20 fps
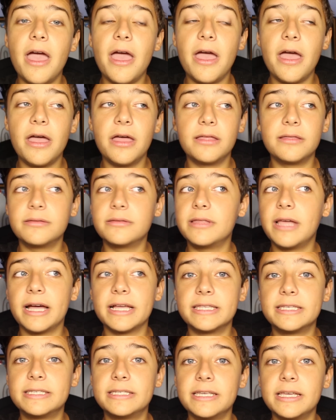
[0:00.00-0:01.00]
And
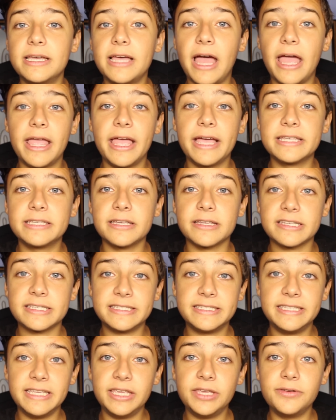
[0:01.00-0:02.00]
that's it. I guess I'll
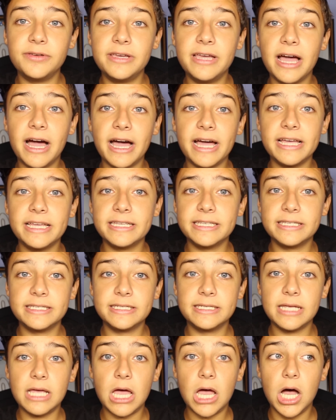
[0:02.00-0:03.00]
see you
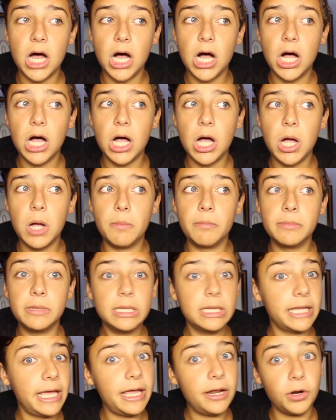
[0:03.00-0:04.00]
guys
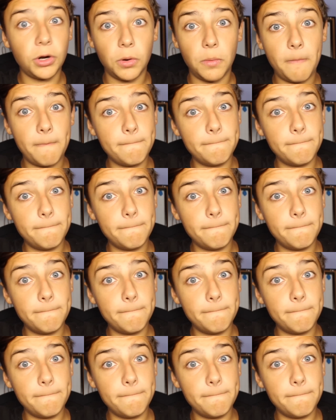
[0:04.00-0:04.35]
later.